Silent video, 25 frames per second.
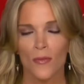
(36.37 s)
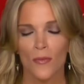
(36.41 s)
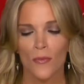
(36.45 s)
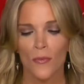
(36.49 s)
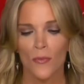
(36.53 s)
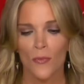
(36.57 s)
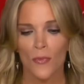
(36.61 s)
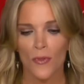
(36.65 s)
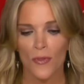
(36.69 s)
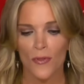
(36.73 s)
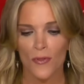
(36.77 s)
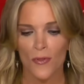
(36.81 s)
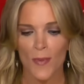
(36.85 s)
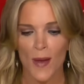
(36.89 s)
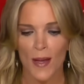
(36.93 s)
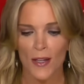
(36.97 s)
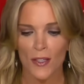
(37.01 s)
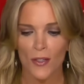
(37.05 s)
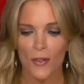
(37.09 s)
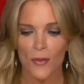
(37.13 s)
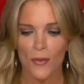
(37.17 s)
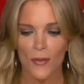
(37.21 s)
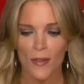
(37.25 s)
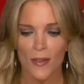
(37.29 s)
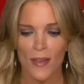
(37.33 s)
with respect
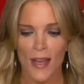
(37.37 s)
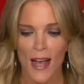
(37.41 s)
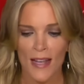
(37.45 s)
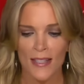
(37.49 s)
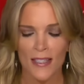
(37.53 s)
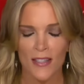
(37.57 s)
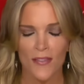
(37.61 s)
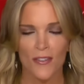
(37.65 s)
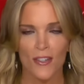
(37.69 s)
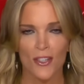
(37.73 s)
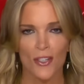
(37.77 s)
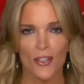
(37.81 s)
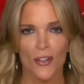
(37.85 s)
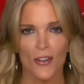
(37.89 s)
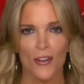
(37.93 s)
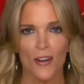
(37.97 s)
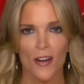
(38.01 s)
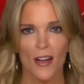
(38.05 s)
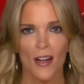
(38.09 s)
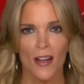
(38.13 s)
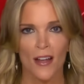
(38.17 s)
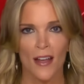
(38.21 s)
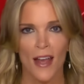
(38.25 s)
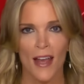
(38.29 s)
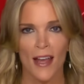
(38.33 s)
to Cassie
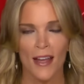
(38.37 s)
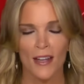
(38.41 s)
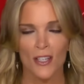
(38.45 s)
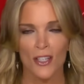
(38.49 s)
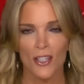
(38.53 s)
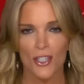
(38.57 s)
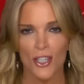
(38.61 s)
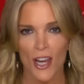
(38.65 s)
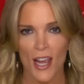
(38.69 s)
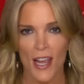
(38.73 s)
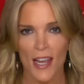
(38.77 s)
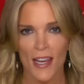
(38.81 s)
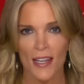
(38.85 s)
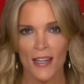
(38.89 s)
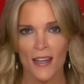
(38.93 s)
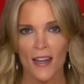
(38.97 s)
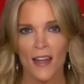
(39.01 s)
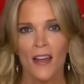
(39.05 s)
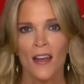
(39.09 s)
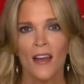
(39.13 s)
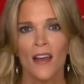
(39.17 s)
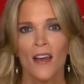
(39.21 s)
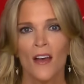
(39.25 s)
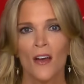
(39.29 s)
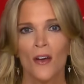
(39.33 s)
Ventura and Jane,
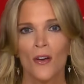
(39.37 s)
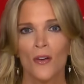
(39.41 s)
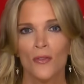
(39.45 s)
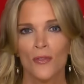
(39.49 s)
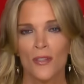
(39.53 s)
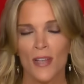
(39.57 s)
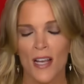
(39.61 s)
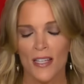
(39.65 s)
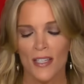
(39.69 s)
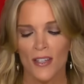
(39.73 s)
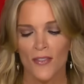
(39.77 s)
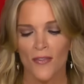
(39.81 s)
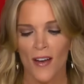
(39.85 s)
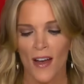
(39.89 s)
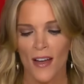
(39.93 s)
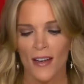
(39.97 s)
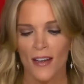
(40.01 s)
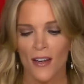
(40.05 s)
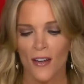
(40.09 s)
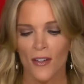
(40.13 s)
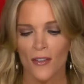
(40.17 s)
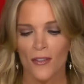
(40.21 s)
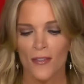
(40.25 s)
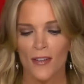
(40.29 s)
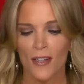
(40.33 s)
who testified
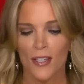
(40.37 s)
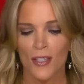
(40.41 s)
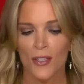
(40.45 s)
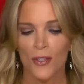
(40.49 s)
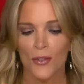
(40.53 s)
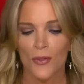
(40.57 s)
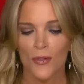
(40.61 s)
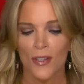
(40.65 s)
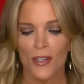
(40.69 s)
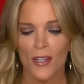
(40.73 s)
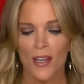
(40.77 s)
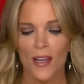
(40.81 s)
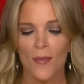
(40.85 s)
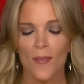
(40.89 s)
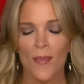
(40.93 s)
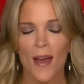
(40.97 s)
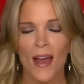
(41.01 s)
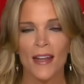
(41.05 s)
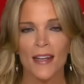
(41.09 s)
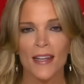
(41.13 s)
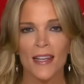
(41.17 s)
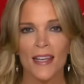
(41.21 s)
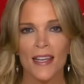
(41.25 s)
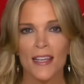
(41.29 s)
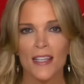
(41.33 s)
under a pseudonym,
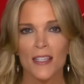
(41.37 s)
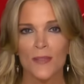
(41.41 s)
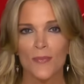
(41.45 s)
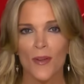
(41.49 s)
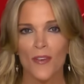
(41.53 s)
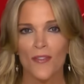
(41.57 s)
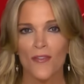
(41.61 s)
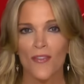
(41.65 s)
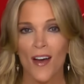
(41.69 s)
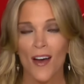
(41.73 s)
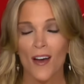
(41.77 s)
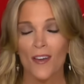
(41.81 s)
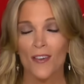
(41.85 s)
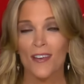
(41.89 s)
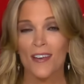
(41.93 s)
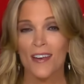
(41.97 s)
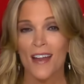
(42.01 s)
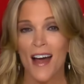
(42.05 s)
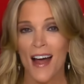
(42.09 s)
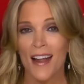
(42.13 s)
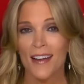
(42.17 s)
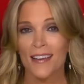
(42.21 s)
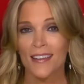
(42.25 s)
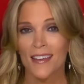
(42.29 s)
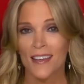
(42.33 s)
and he has been found
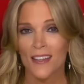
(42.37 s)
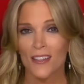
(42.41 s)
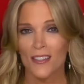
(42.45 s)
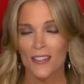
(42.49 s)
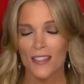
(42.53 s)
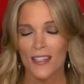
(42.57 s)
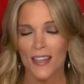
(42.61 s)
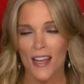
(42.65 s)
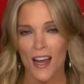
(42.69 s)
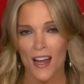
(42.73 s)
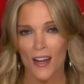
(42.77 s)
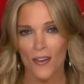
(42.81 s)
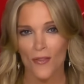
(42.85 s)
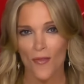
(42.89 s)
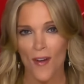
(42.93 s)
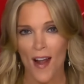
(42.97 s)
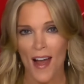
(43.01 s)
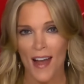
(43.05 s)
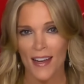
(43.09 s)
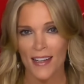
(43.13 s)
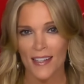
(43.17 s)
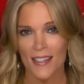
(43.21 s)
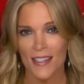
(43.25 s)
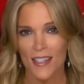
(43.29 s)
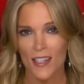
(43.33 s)
not guilty on
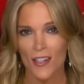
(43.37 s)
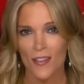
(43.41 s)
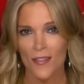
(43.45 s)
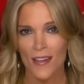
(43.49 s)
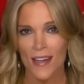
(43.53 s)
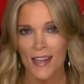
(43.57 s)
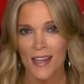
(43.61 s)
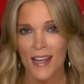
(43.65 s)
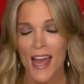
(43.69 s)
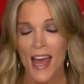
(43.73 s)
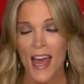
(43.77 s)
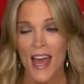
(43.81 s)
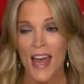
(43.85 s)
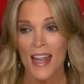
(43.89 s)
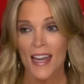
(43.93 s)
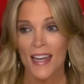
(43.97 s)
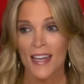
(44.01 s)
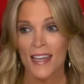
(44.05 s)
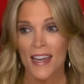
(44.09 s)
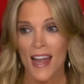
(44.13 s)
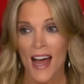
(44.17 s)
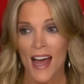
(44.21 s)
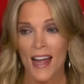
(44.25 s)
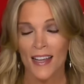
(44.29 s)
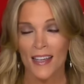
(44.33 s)
racketeering,
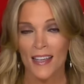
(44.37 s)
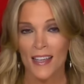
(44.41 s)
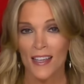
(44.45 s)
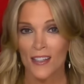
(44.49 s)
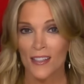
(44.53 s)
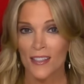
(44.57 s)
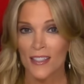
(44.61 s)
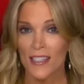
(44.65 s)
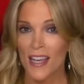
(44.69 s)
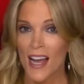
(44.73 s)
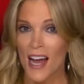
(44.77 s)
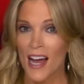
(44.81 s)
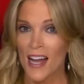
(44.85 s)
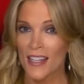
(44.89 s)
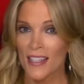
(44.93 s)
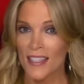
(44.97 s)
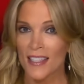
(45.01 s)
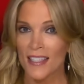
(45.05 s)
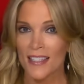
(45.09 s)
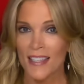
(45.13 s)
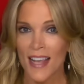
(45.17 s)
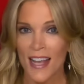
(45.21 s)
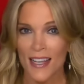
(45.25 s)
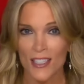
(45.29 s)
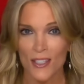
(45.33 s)
not guilty on
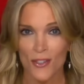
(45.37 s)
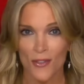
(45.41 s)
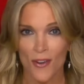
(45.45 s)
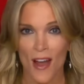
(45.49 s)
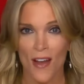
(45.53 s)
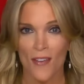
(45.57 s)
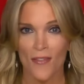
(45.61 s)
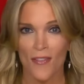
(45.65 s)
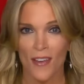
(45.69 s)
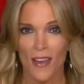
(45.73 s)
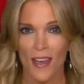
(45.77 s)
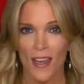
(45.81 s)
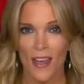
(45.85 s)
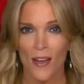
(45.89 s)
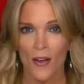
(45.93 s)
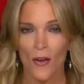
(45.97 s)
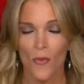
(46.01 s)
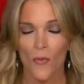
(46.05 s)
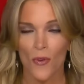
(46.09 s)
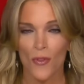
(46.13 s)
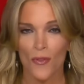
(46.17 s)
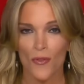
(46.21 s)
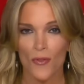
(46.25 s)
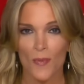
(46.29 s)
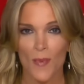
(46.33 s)
sex trafficking
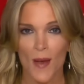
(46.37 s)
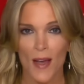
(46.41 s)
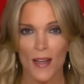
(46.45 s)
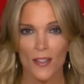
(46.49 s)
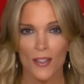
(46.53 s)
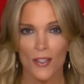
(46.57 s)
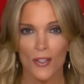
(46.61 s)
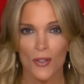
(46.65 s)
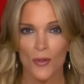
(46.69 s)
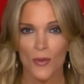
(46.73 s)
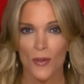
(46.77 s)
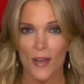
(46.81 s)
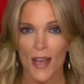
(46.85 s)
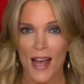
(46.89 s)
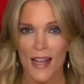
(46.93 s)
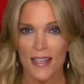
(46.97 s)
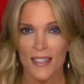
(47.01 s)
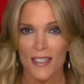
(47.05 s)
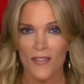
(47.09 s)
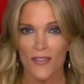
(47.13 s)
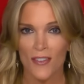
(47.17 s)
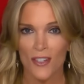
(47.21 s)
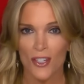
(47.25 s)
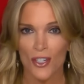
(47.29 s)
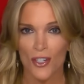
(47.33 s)
with respect to
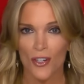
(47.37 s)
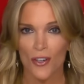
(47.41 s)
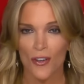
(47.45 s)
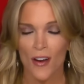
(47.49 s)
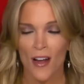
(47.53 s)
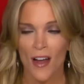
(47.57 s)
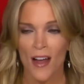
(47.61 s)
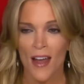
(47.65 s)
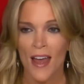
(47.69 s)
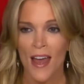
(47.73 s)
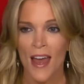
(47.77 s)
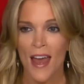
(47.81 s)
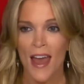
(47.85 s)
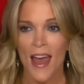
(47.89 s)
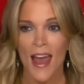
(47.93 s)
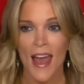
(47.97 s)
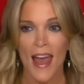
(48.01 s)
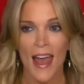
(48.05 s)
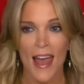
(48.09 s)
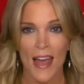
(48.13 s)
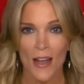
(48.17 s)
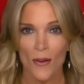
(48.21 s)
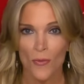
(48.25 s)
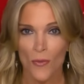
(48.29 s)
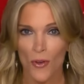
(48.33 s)
Cassie Ventura
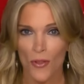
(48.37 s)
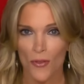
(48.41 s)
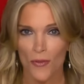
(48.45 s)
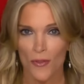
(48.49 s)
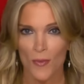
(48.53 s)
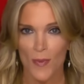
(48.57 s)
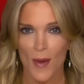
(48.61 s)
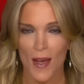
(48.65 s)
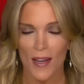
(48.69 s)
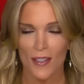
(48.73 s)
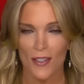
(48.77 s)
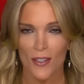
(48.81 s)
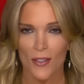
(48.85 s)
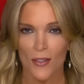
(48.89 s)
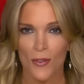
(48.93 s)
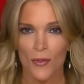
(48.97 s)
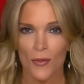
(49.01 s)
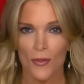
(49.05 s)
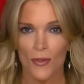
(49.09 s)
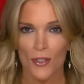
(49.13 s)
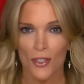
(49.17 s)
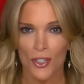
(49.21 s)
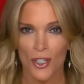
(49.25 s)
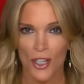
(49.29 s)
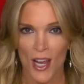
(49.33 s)
and with respect
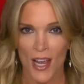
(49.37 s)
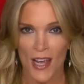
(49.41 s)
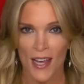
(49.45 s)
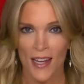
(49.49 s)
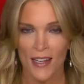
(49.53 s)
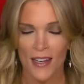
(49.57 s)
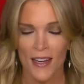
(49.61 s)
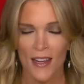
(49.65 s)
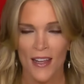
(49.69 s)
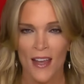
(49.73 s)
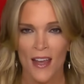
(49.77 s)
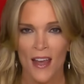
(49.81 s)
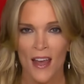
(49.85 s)
to Jane.